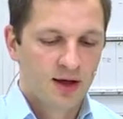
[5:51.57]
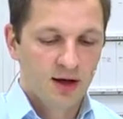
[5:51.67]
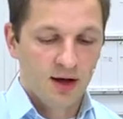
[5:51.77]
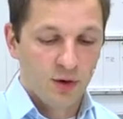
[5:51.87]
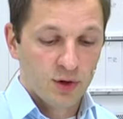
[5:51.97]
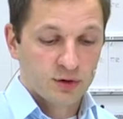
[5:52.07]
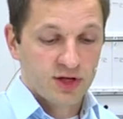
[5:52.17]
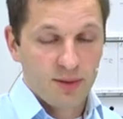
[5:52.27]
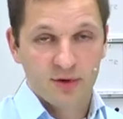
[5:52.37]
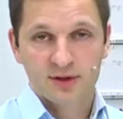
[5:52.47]
uh, what could
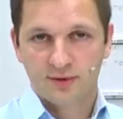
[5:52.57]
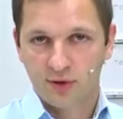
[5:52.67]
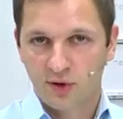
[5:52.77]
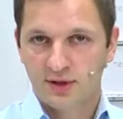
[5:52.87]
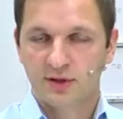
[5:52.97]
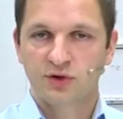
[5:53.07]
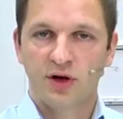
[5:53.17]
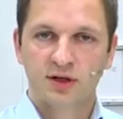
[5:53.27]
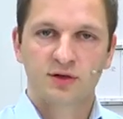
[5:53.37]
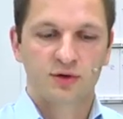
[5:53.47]
happen is, of course, a
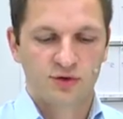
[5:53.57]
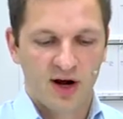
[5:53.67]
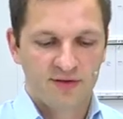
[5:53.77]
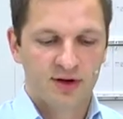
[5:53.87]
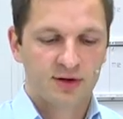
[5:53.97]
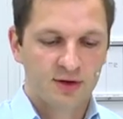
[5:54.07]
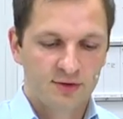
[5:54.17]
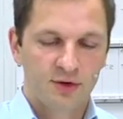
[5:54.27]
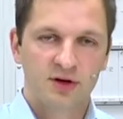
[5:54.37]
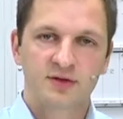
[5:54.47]
truck driving
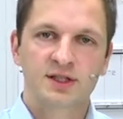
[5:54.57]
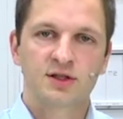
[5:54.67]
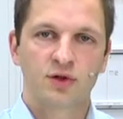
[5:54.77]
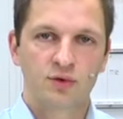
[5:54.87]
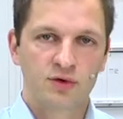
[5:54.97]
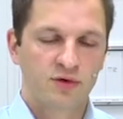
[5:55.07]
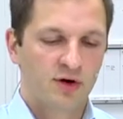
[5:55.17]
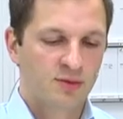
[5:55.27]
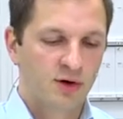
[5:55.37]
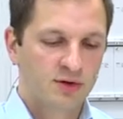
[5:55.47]
in front of us through the
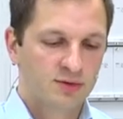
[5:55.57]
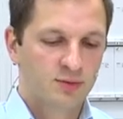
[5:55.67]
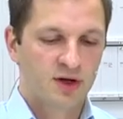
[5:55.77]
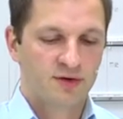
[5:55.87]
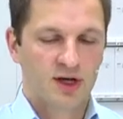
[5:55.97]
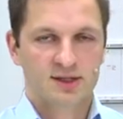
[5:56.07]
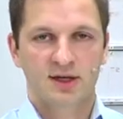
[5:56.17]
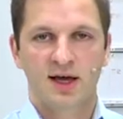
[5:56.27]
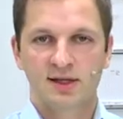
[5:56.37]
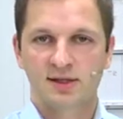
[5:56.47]
roundabout, giving us a
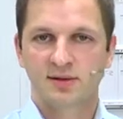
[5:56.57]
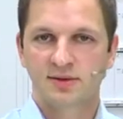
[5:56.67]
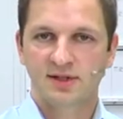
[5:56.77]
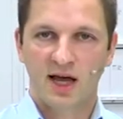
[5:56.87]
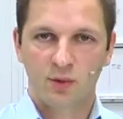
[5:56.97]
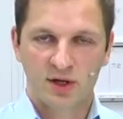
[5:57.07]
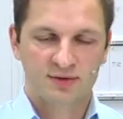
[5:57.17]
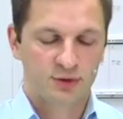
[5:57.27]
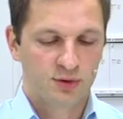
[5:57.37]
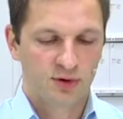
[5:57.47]
nice sideways
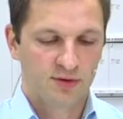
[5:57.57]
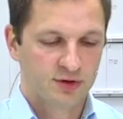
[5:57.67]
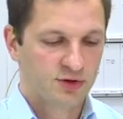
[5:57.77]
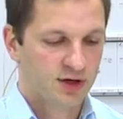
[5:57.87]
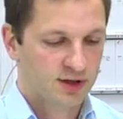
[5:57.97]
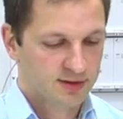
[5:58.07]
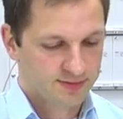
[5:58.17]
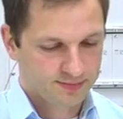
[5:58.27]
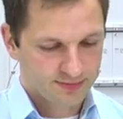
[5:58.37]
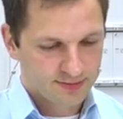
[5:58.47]
view of the truck.
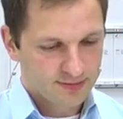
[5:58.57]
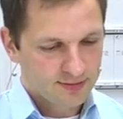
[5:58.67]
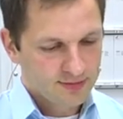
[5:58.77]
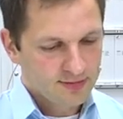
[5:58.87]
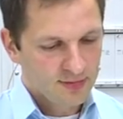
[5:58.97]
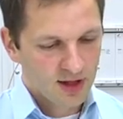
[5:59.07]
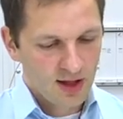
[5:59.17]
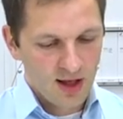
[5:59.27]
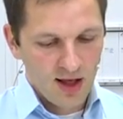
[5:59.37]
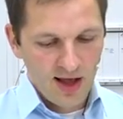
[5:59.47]

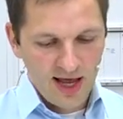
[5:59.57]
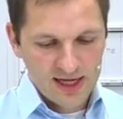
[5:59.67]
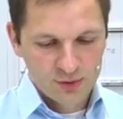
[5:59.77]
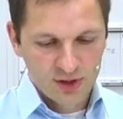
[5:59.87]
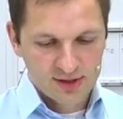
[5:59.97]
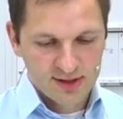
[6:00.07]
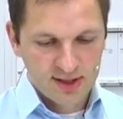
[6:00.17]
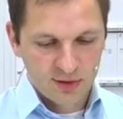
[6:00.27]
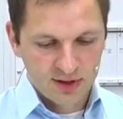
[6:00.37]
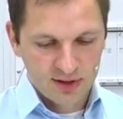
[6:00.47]
And as we can see
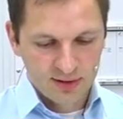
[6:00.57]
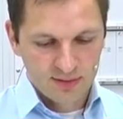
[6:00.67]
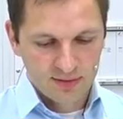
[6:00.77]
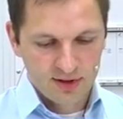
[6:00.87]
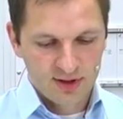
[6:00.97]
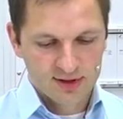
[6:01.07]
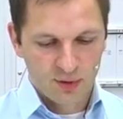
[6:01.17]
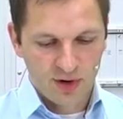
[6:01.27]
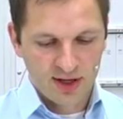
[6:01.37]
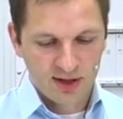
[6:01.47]
down here, here's
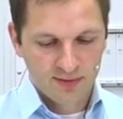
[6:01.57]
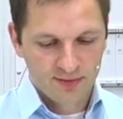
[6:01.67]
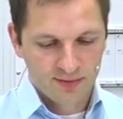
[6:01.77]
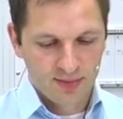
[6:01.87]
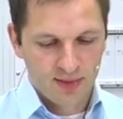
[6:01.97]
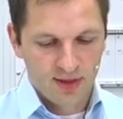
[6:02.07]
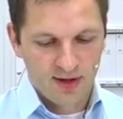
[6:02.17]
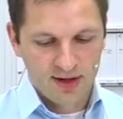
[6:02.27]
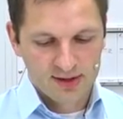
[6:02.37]
already a